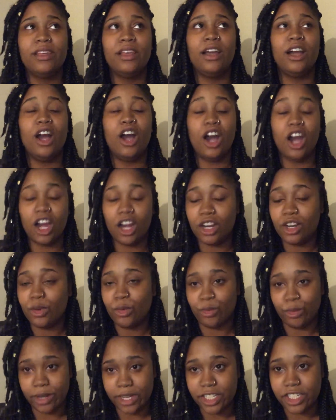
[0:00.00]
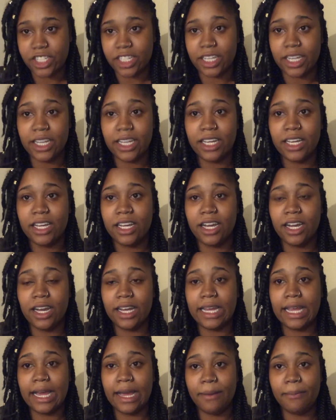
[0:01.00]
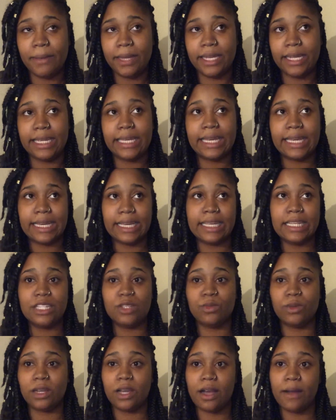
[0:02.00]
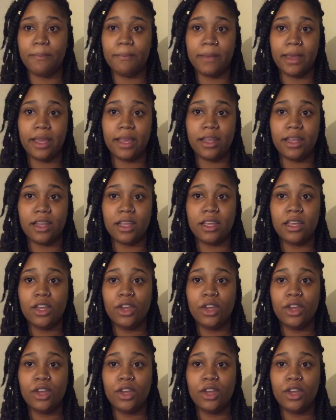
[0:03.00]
heart-wrenching on how many kids would come in